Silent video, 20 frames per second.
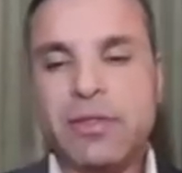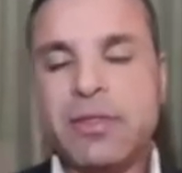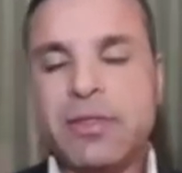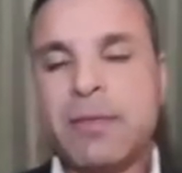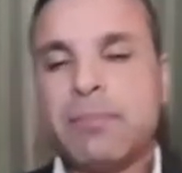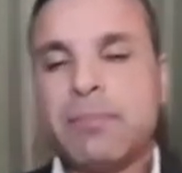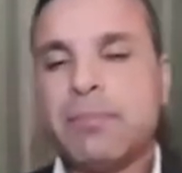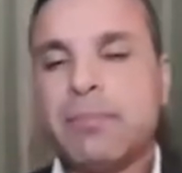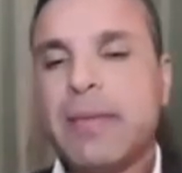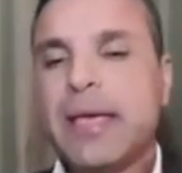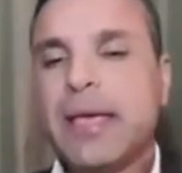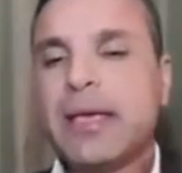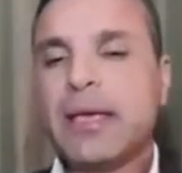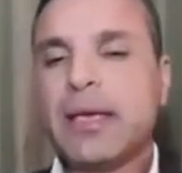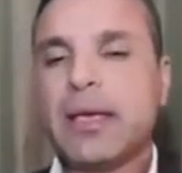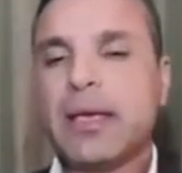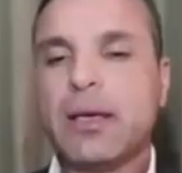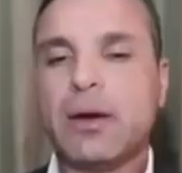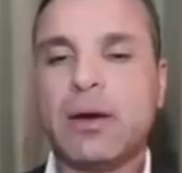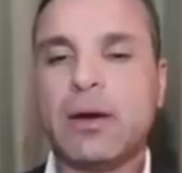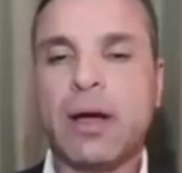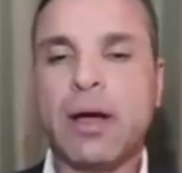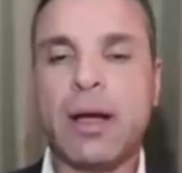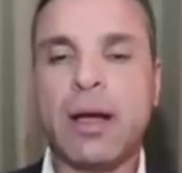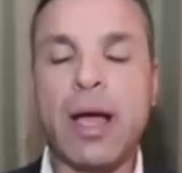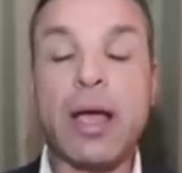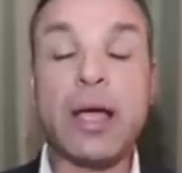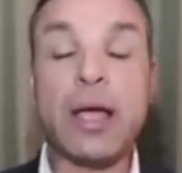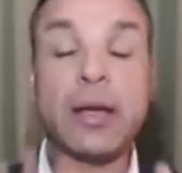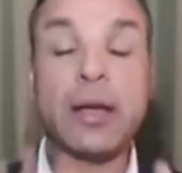The making,
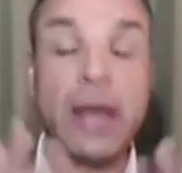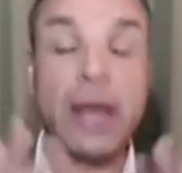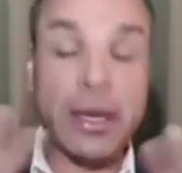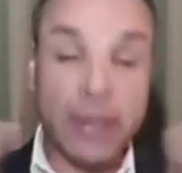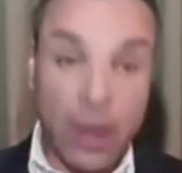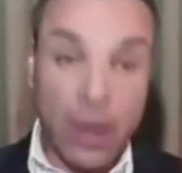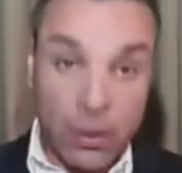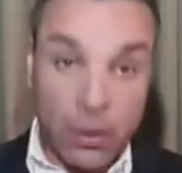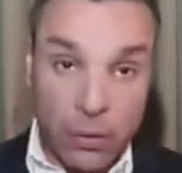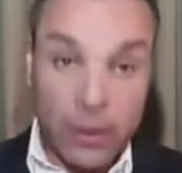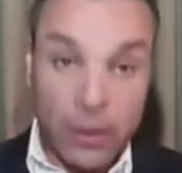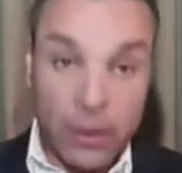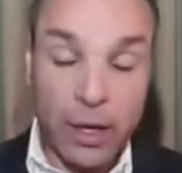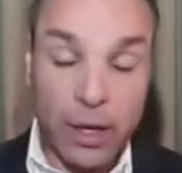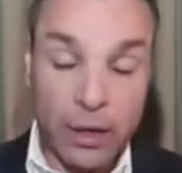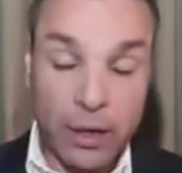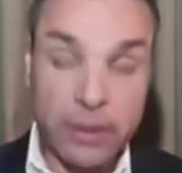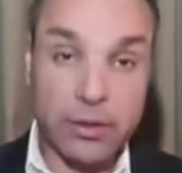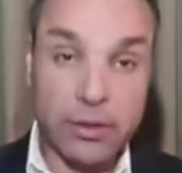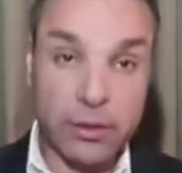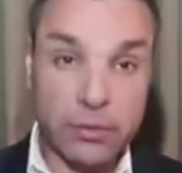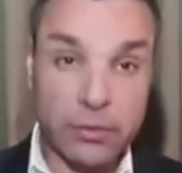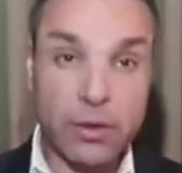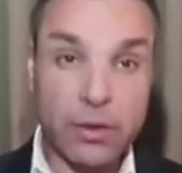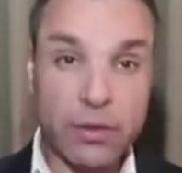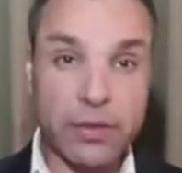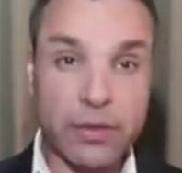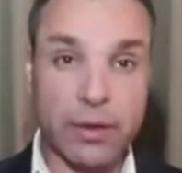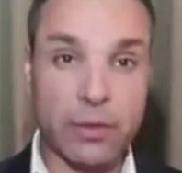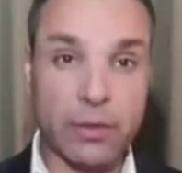I can tell you
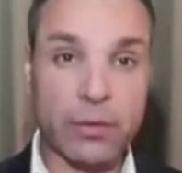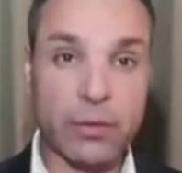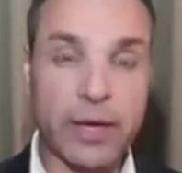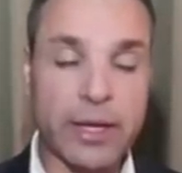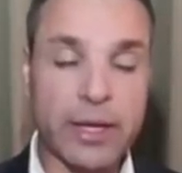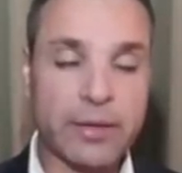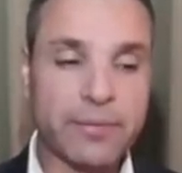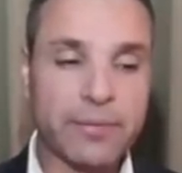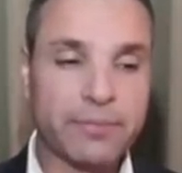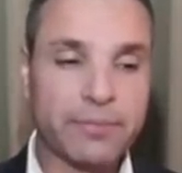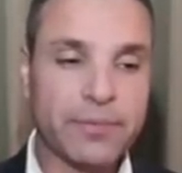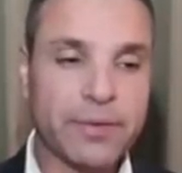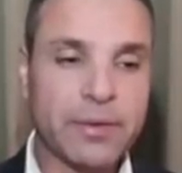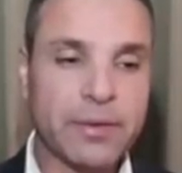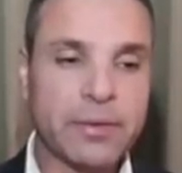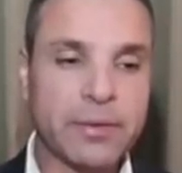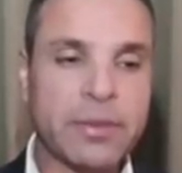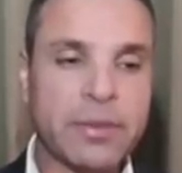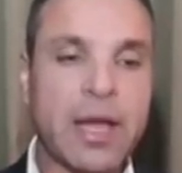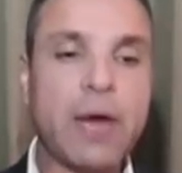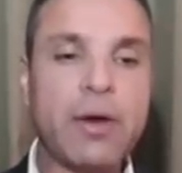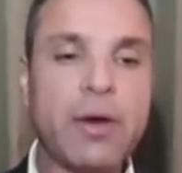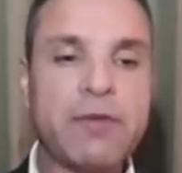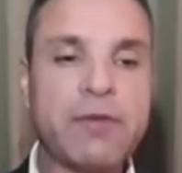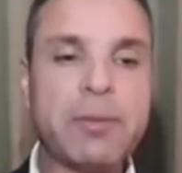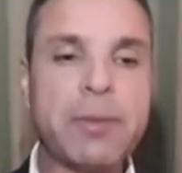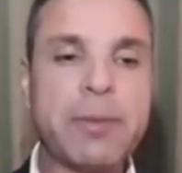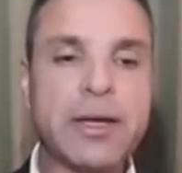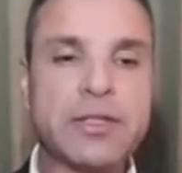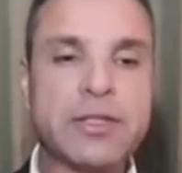another thing, okay? Now
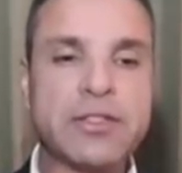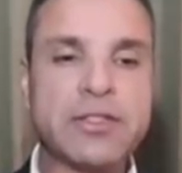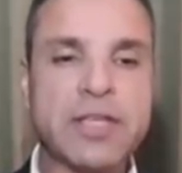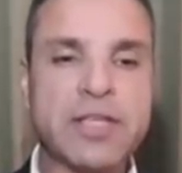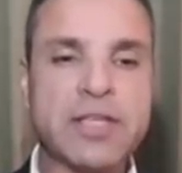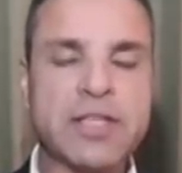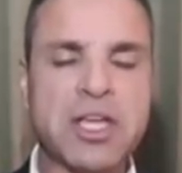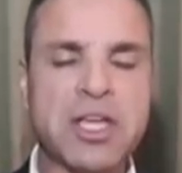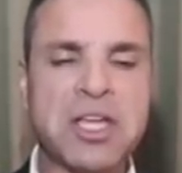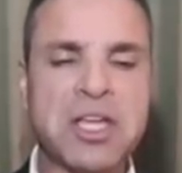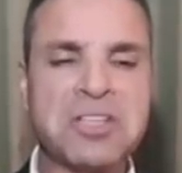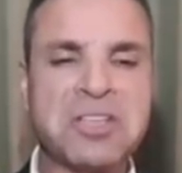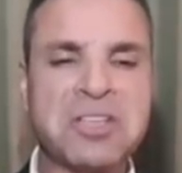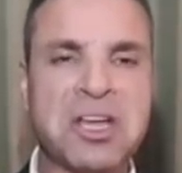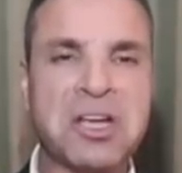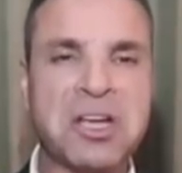everybody says it's a